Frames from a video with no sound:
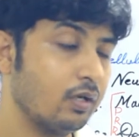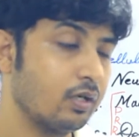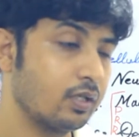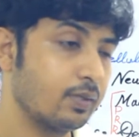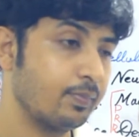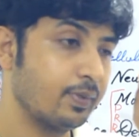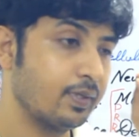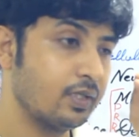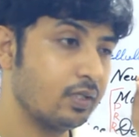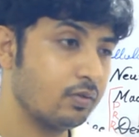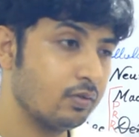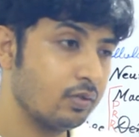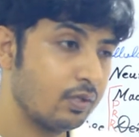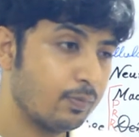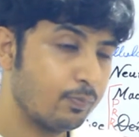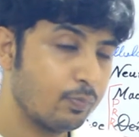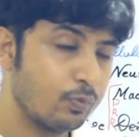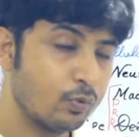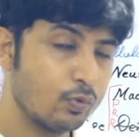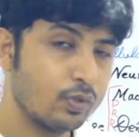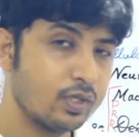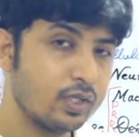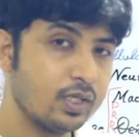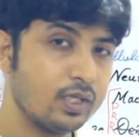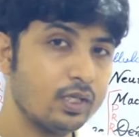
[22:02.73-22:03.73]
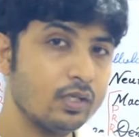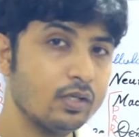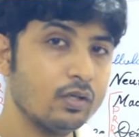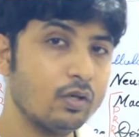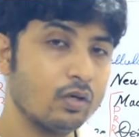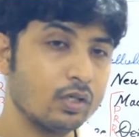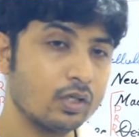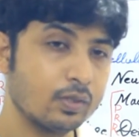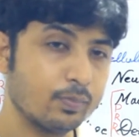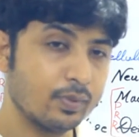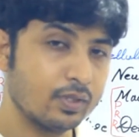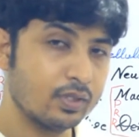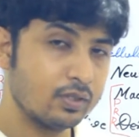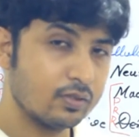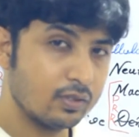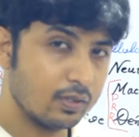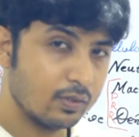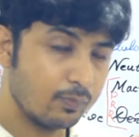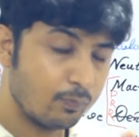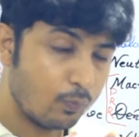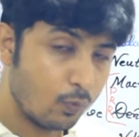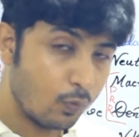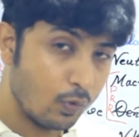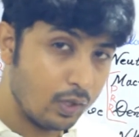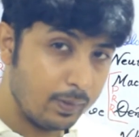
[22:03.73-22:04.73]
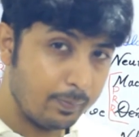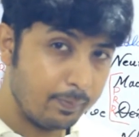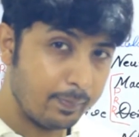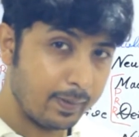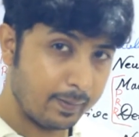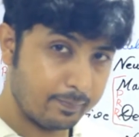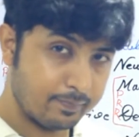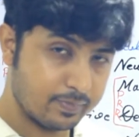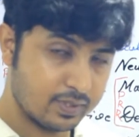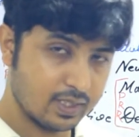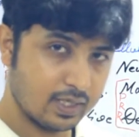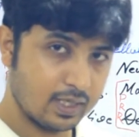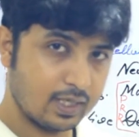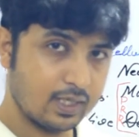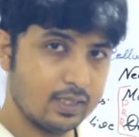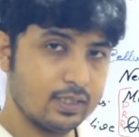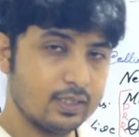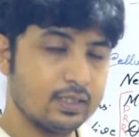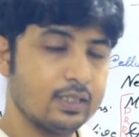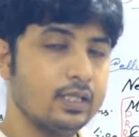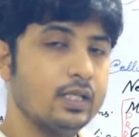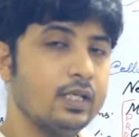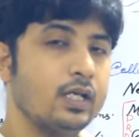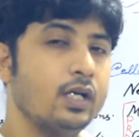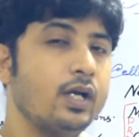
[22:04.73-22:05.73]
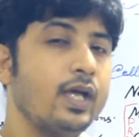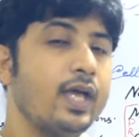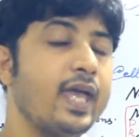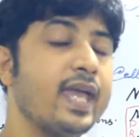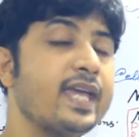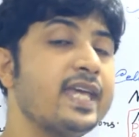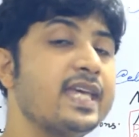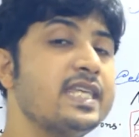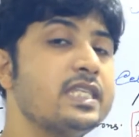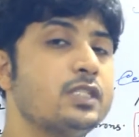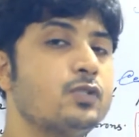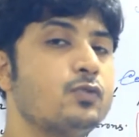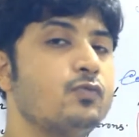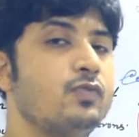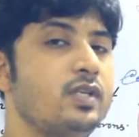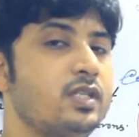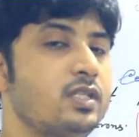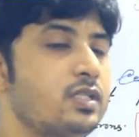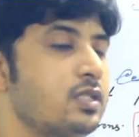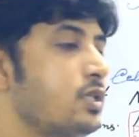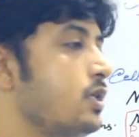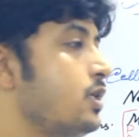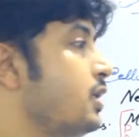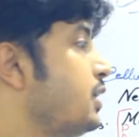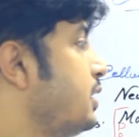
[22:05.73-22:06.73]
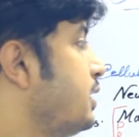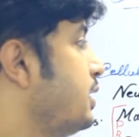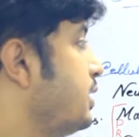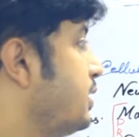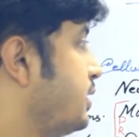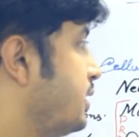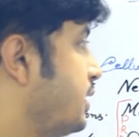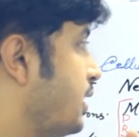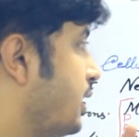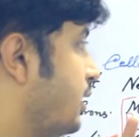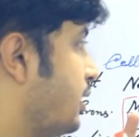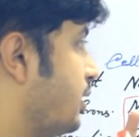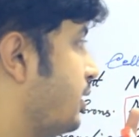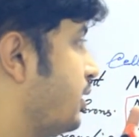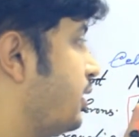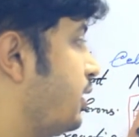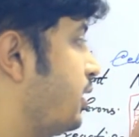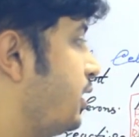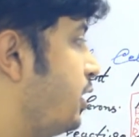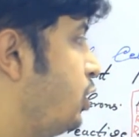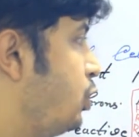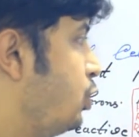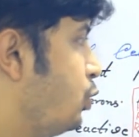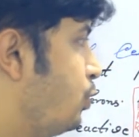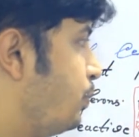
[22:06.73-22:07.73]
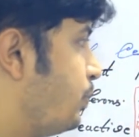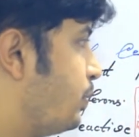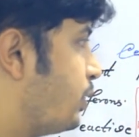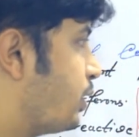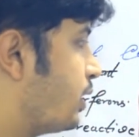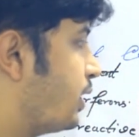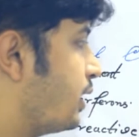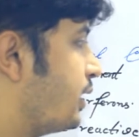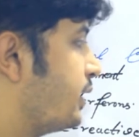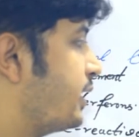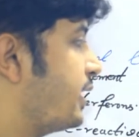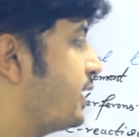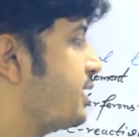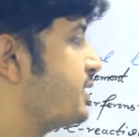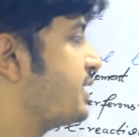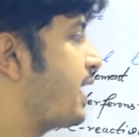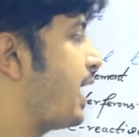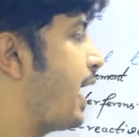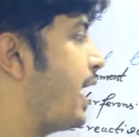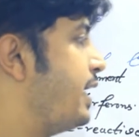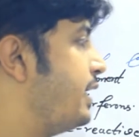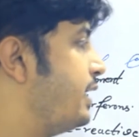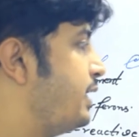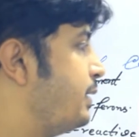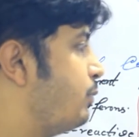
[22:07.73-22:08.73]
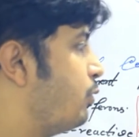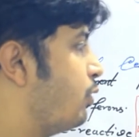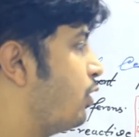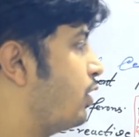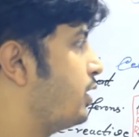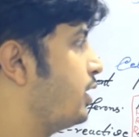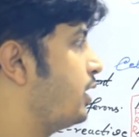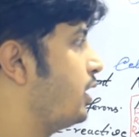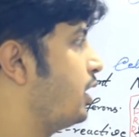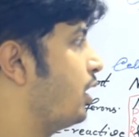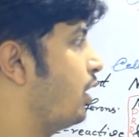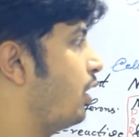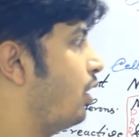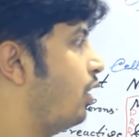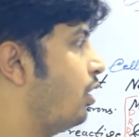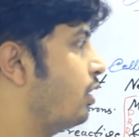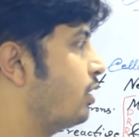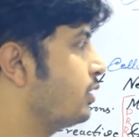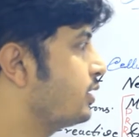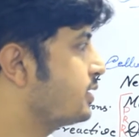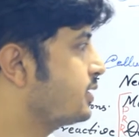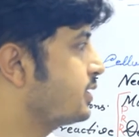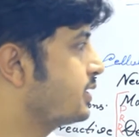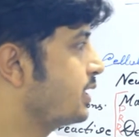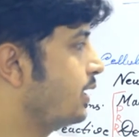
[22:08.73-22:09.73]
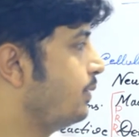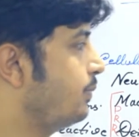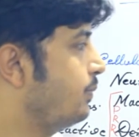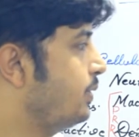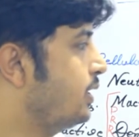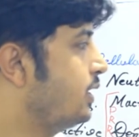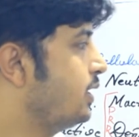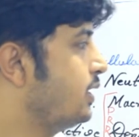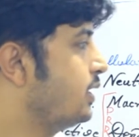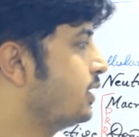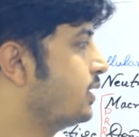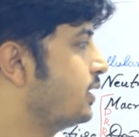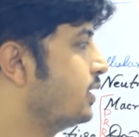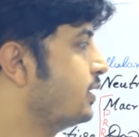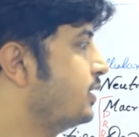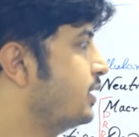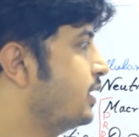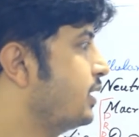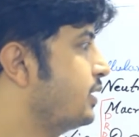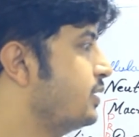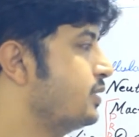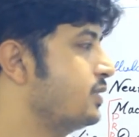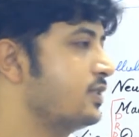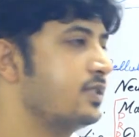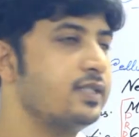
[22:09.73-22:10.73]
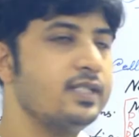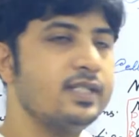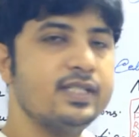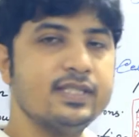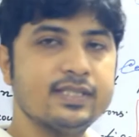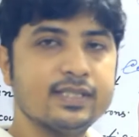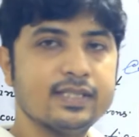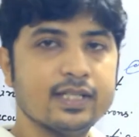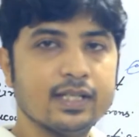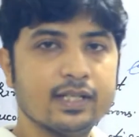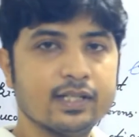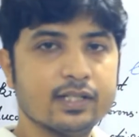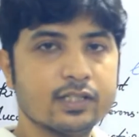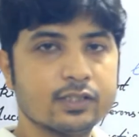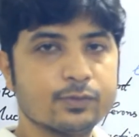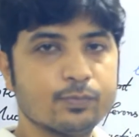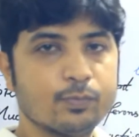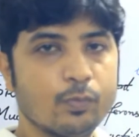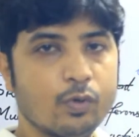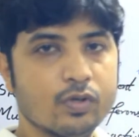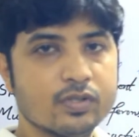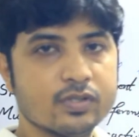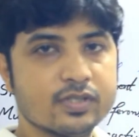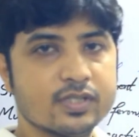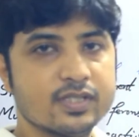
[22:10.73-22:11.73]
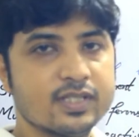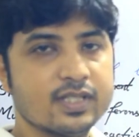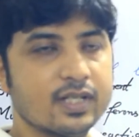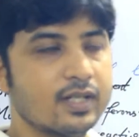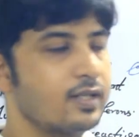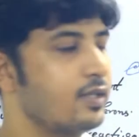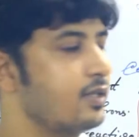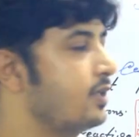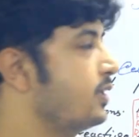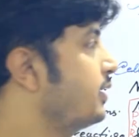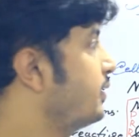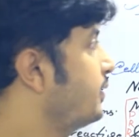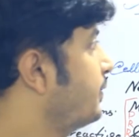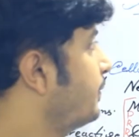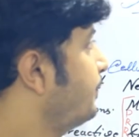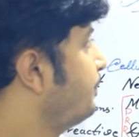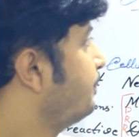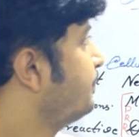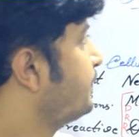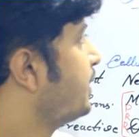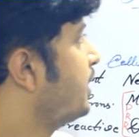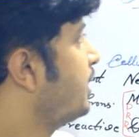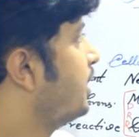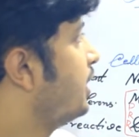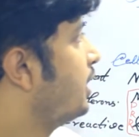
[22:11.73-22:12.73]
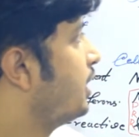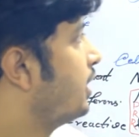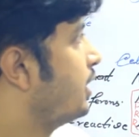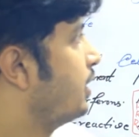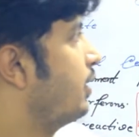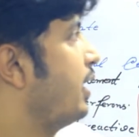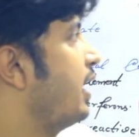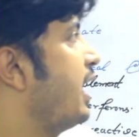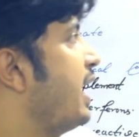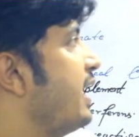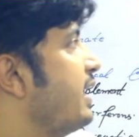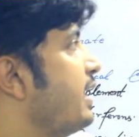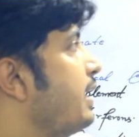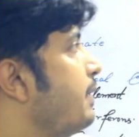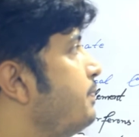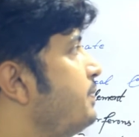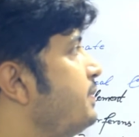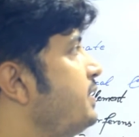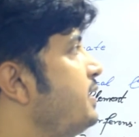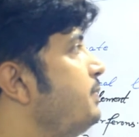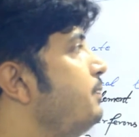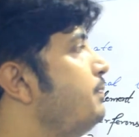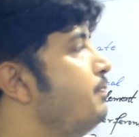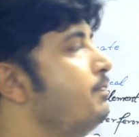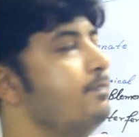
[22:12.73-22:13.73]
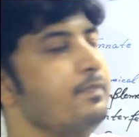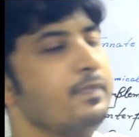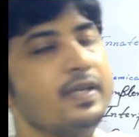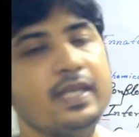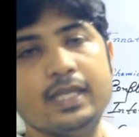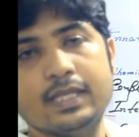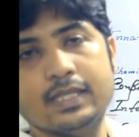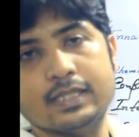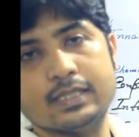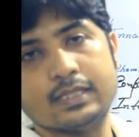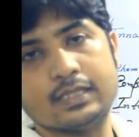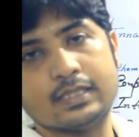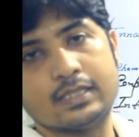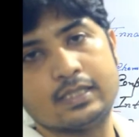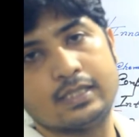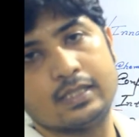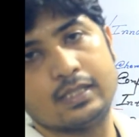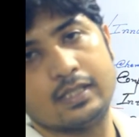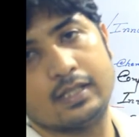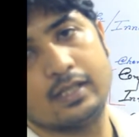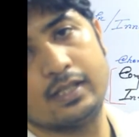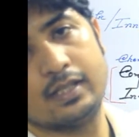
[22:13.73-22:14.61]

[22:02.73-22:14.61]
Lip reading: or the particular protein or the particular polypeptide against which the humoral, that is antibody, or the cell mediated, that is T cell response generated. Now adaptive means